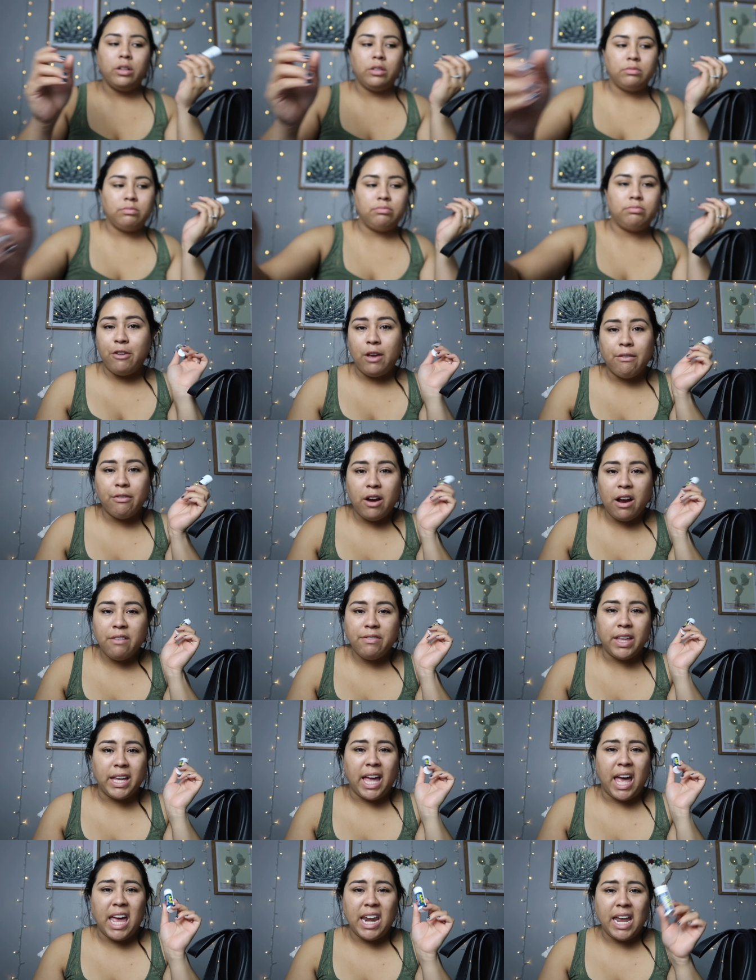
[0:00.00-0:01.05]
if you ever have
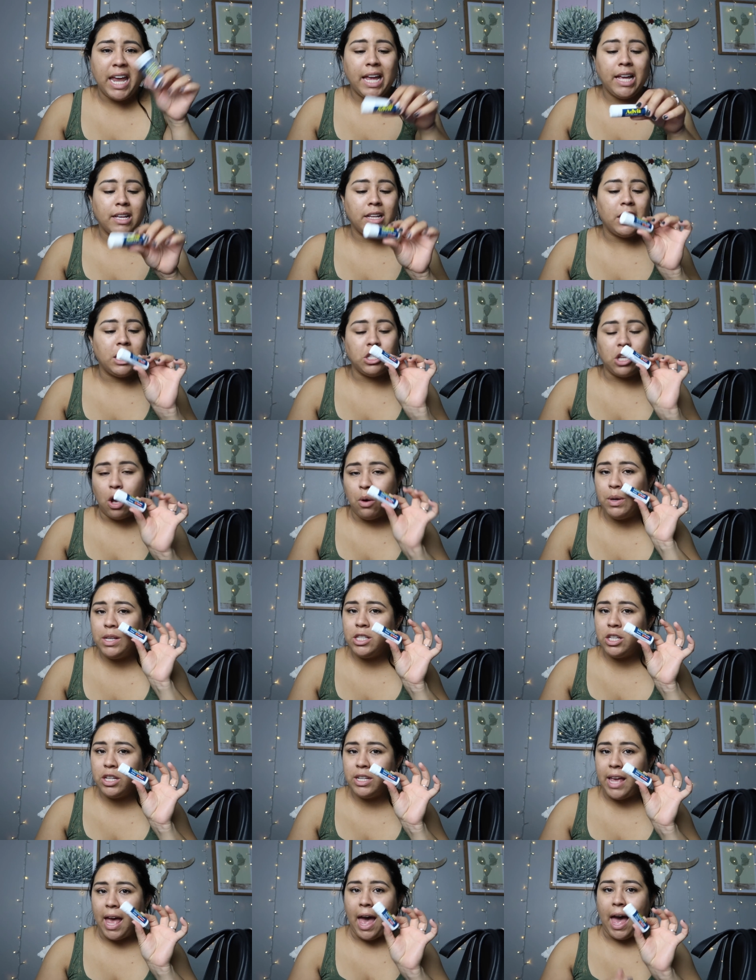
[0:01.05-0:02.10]
like a headache, it's always
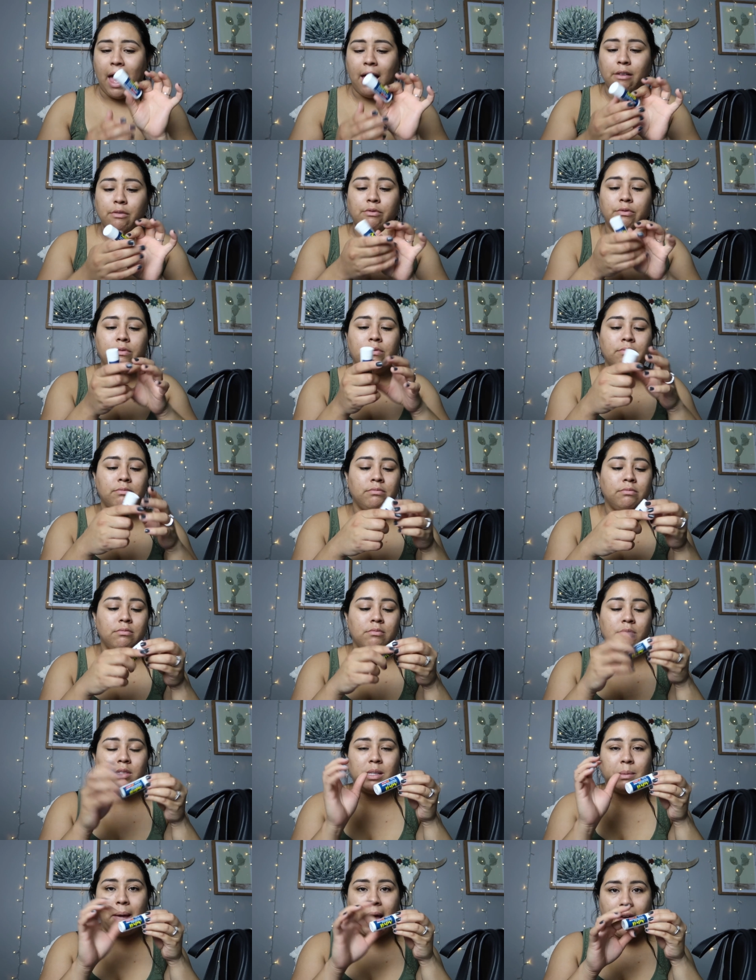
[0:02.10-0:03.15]
good to have
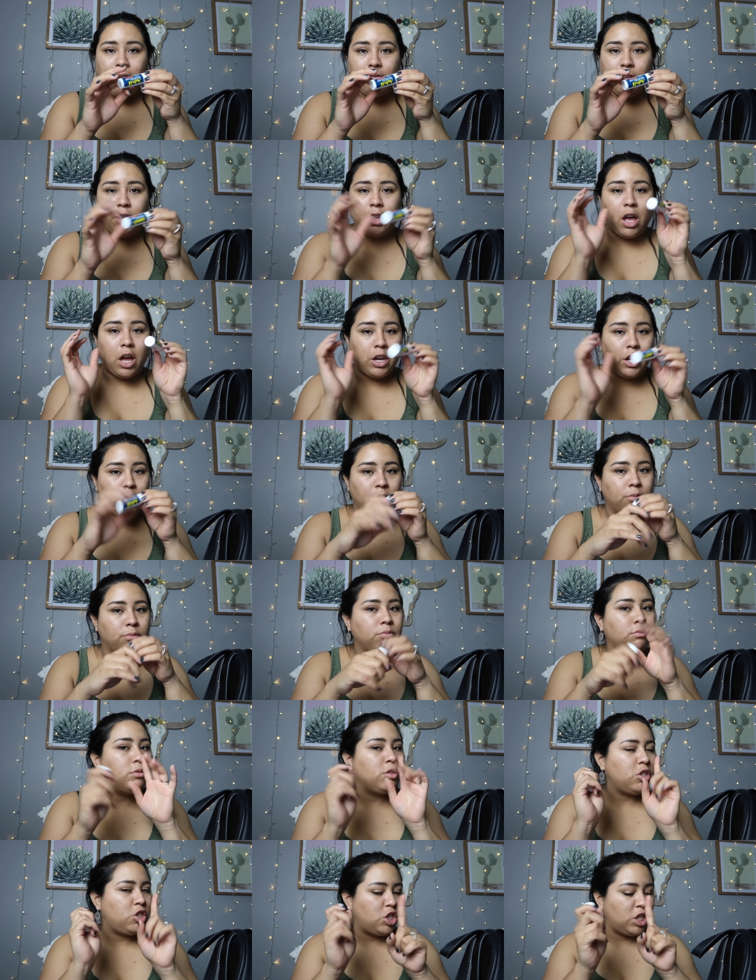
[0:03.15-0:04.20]
some Advil on you,
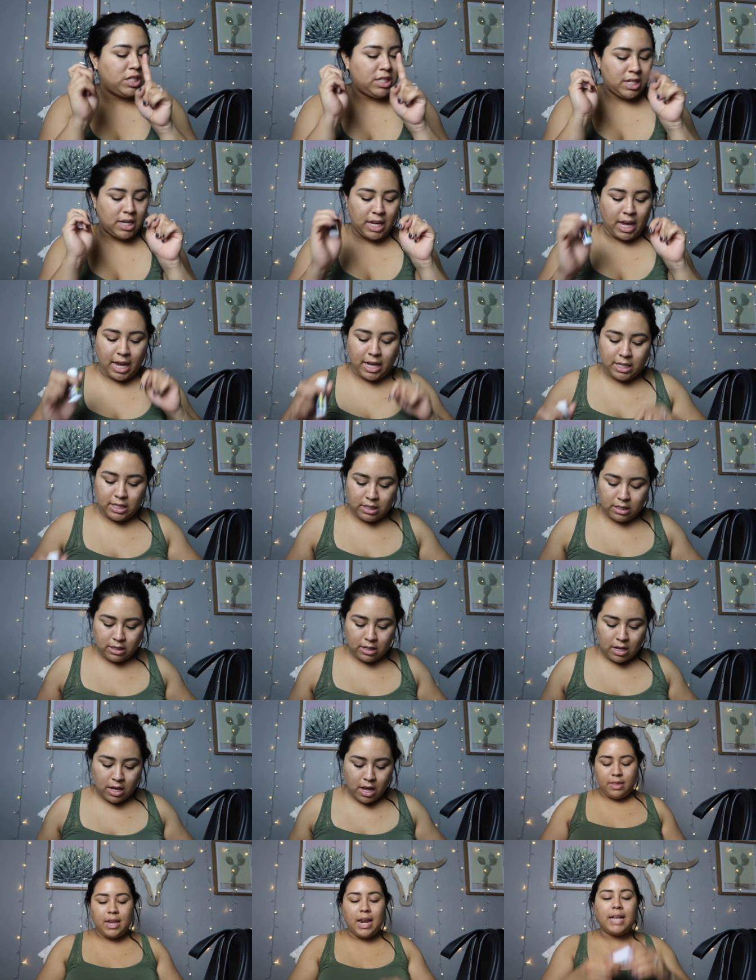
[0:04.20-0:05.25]
just in case.
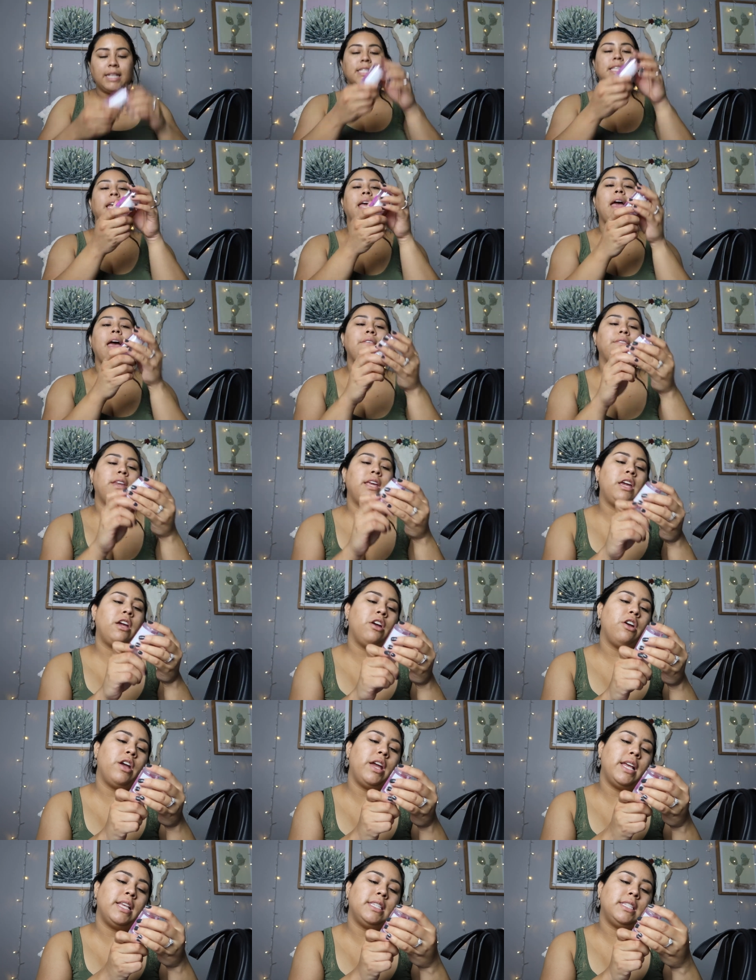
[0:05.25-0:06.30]
The next thing I have in
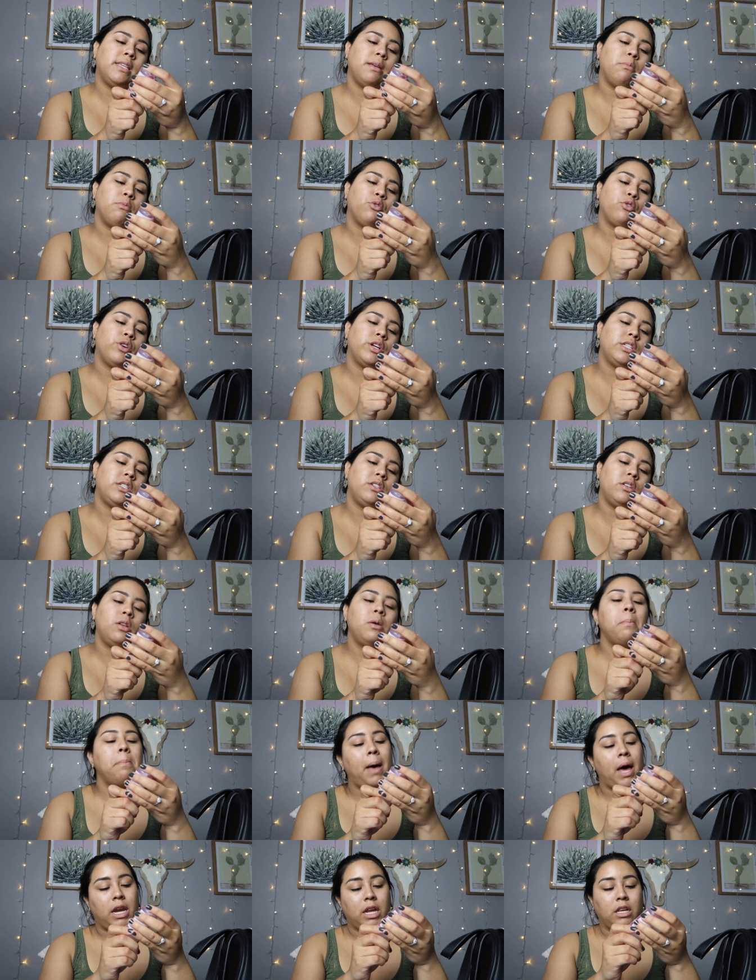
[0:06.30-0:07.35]
here is some Crystal
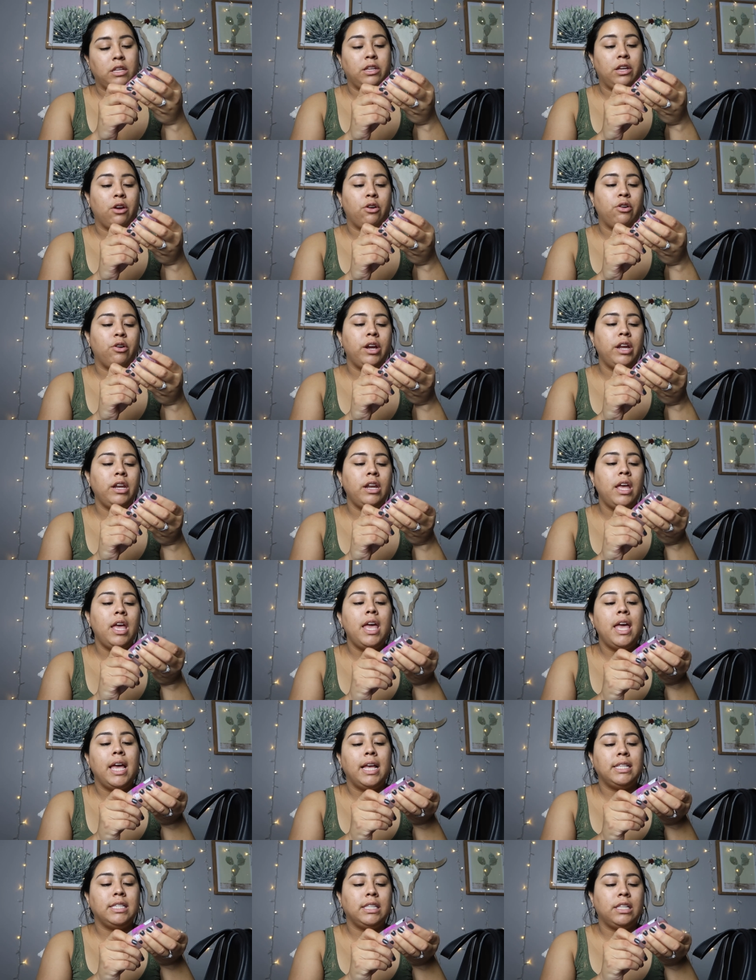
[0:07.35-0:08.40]
body deodorant.
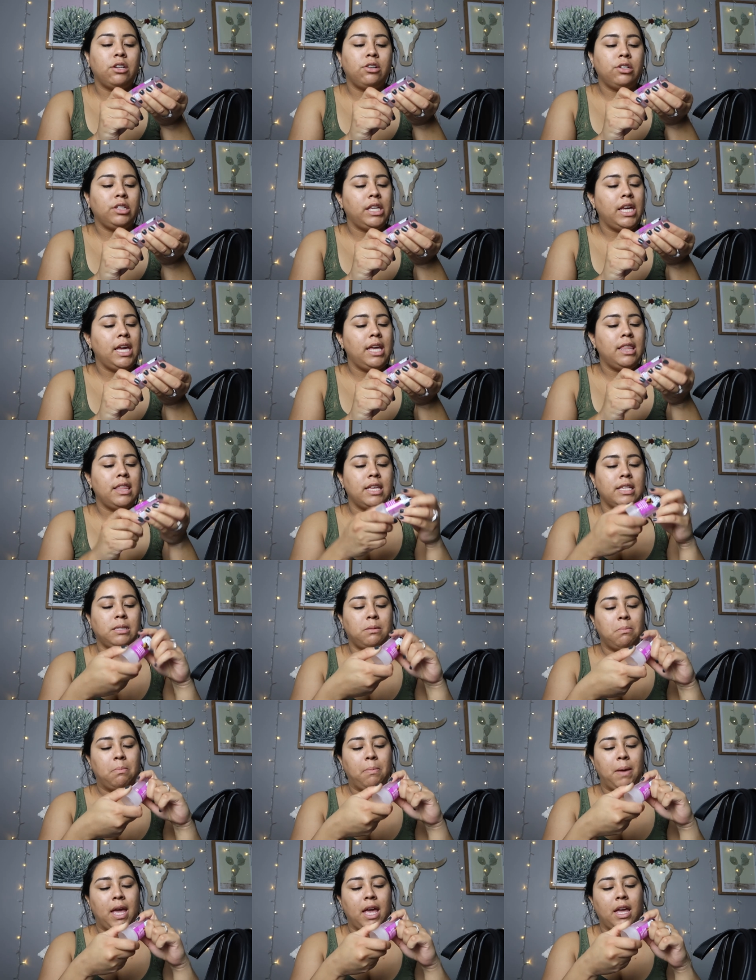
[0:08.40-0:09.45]
It's literally this
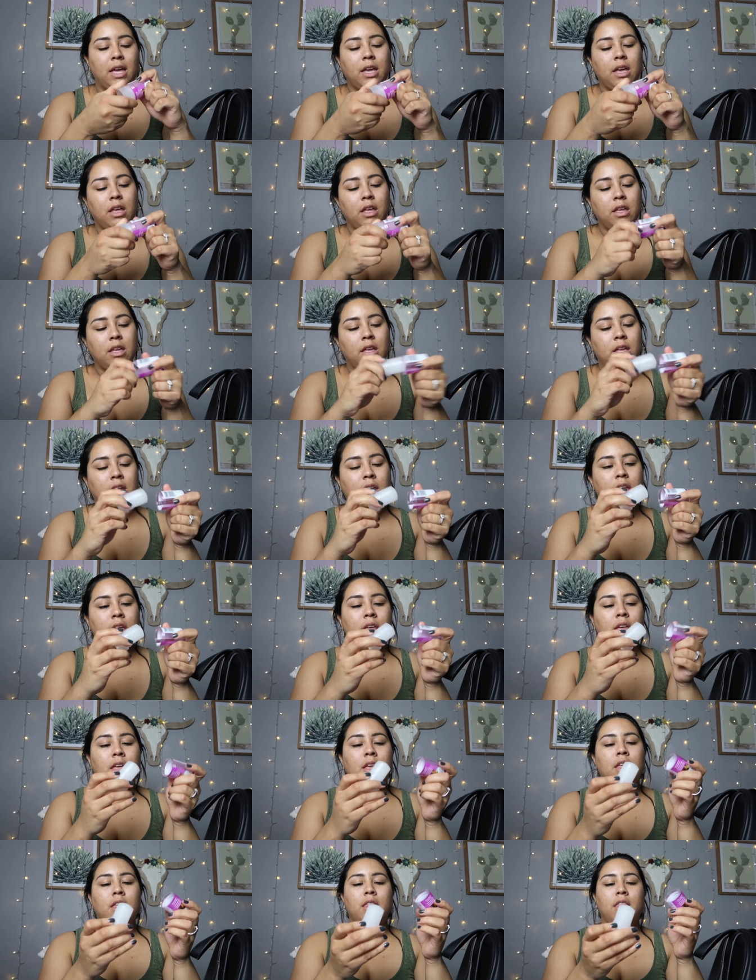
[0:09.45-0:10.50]
big
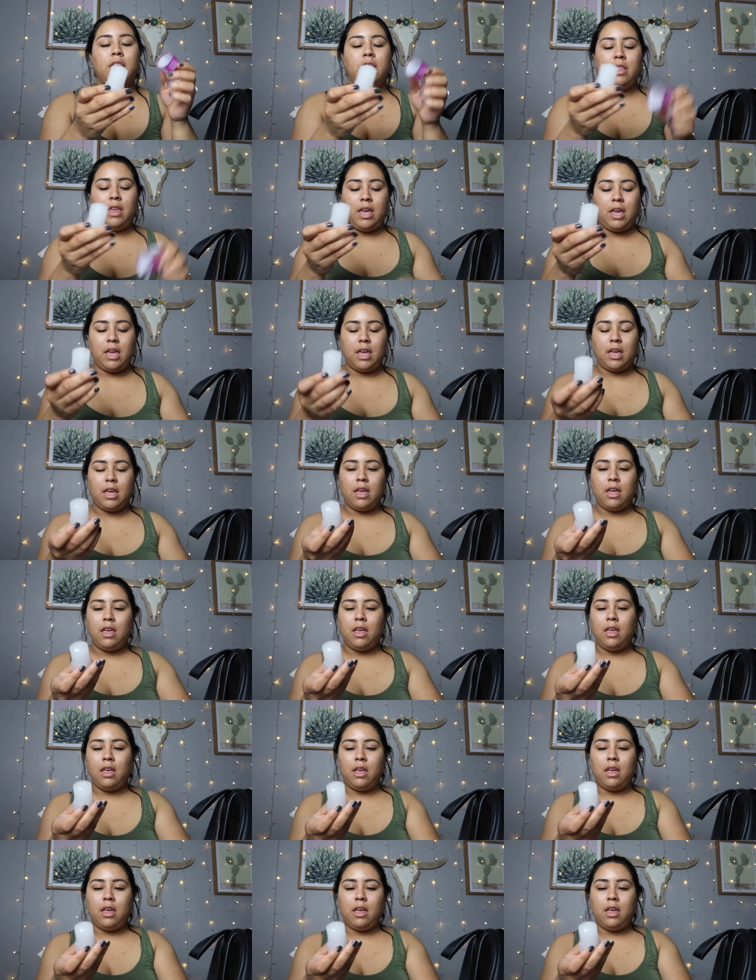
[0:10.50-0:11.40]
thing